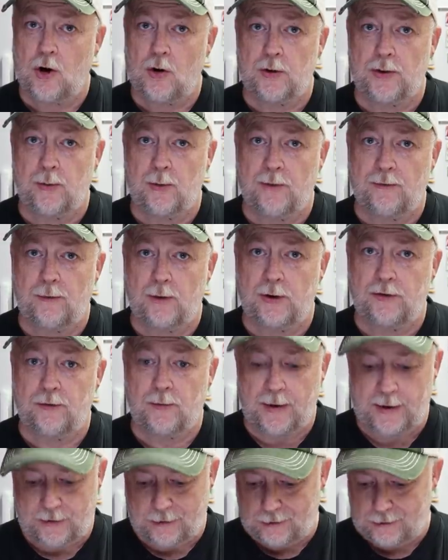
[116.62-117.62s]
go in the
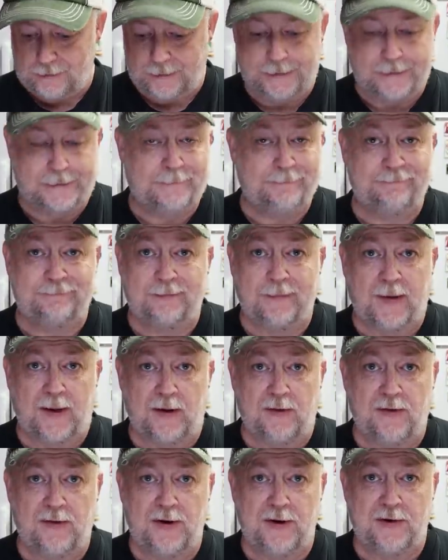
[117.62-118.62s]
refrigerator.
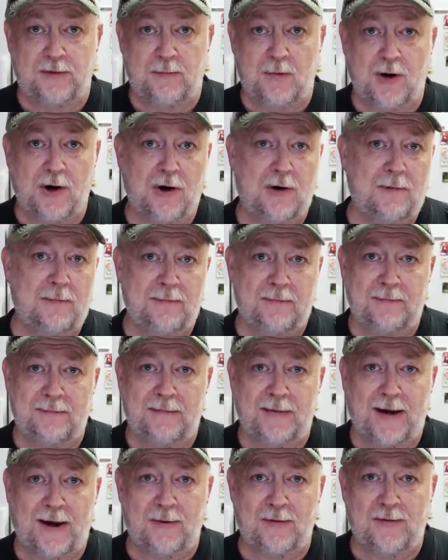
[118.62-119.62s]
I'll see you tomorrow
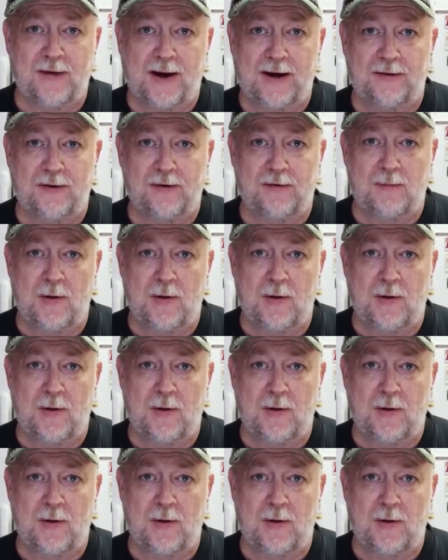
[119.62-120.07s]
outside at the